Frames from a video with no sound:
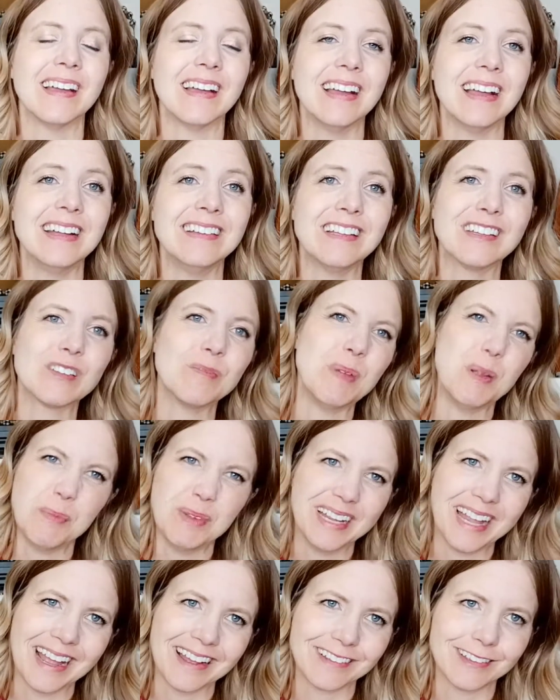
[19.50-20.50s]
it doesn't mean we
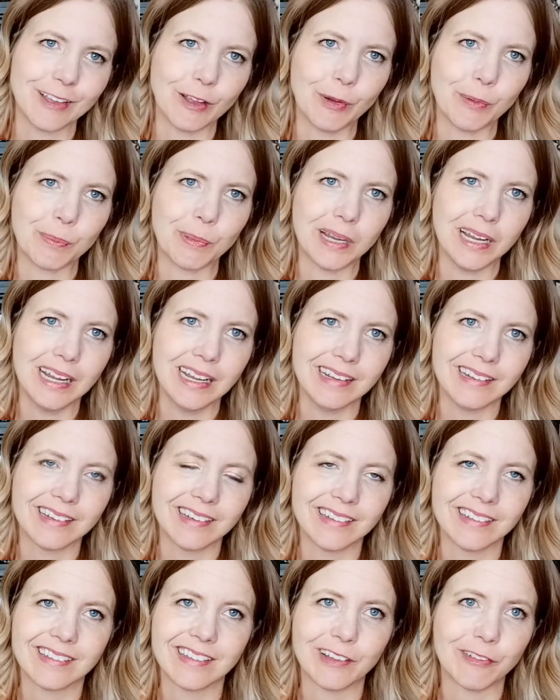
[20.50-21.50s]
can't
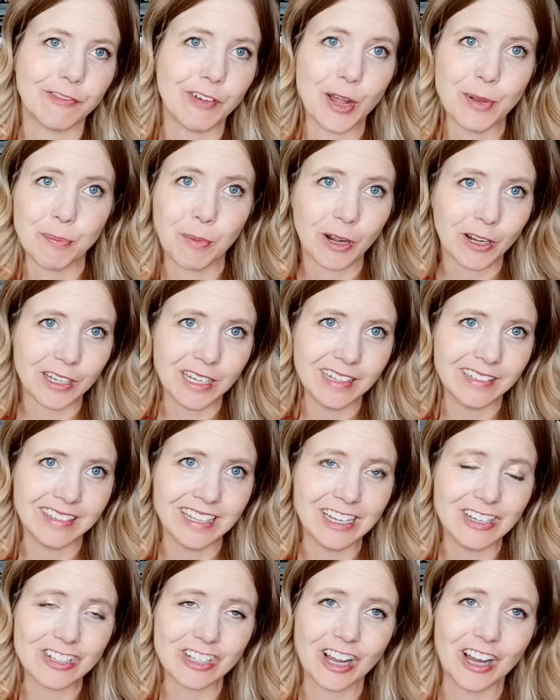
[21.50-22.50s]
celebrate the fun markings they
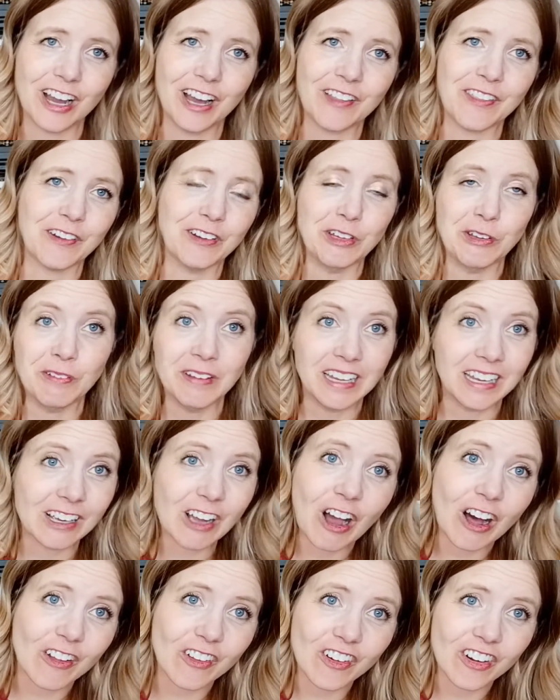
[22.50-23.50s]
each got, their unique
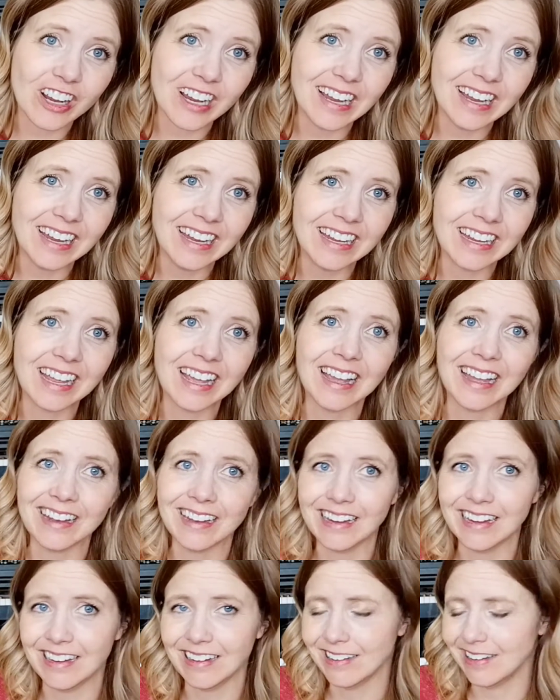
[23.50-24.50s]
coloring, and
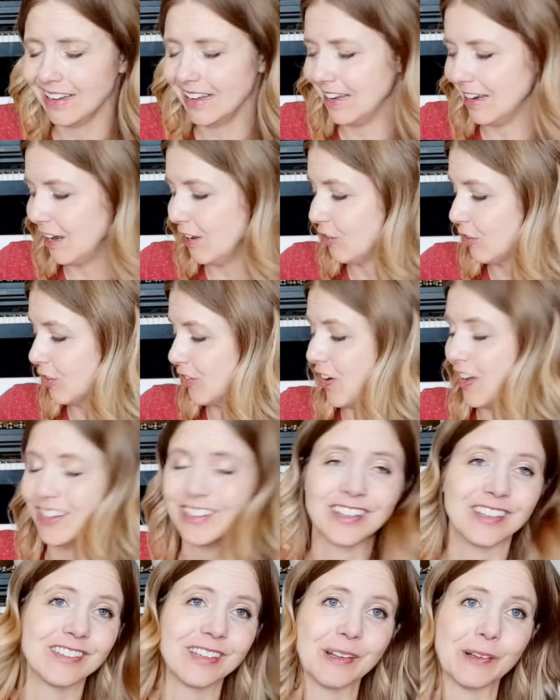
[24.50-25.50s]
it is fun
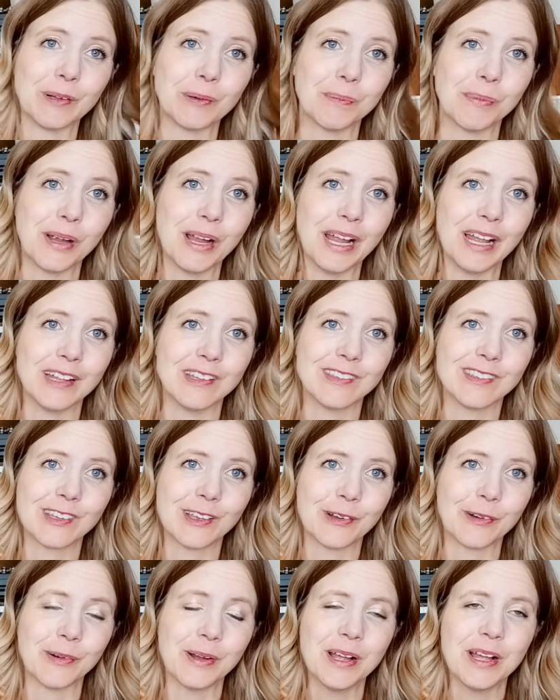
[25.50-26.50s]
to celebrate. And
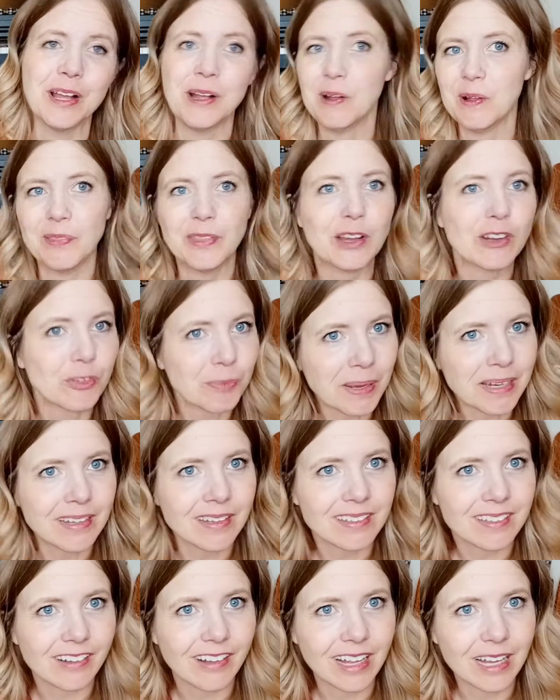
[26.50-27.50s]
so there's my
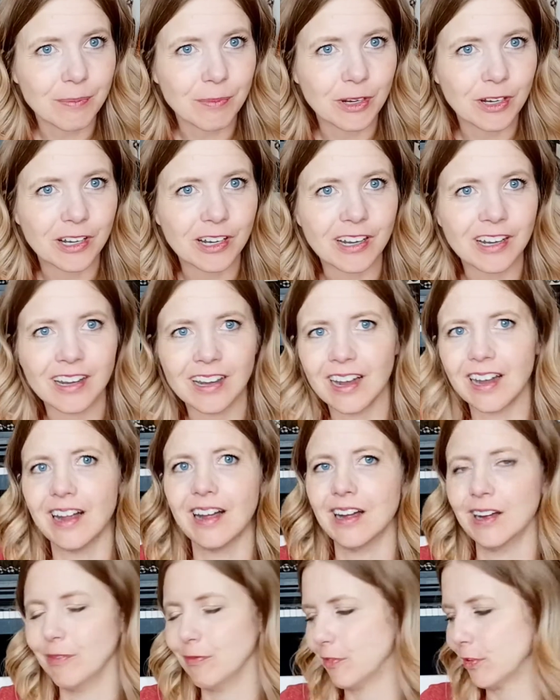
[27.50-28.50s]
disclaimer
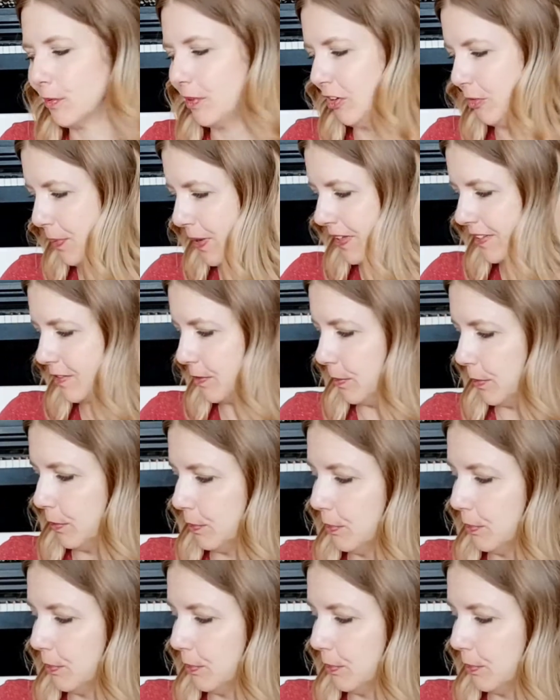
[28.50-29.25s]
for responsible